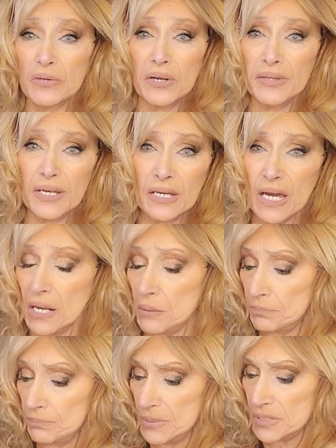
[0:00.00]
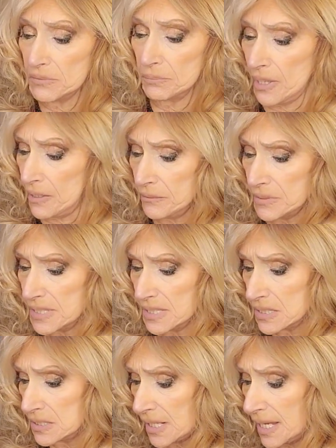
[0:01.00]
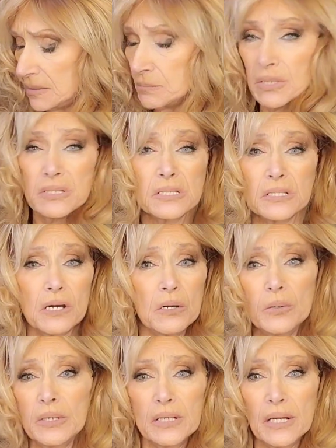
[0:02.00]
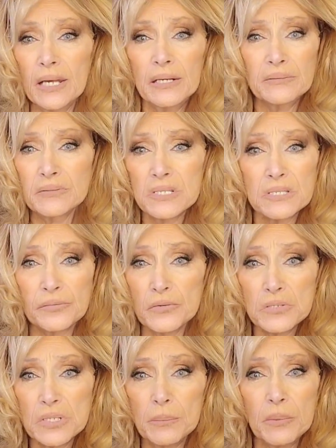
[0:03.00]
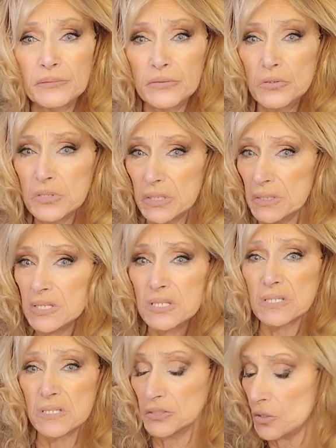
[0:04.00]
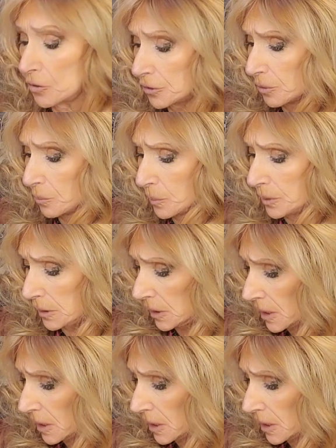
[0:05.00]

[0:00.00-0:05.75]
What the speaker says: I think I got it, must have been 6 to 8 months ago, and this is the first time I've used it. This is the darker one.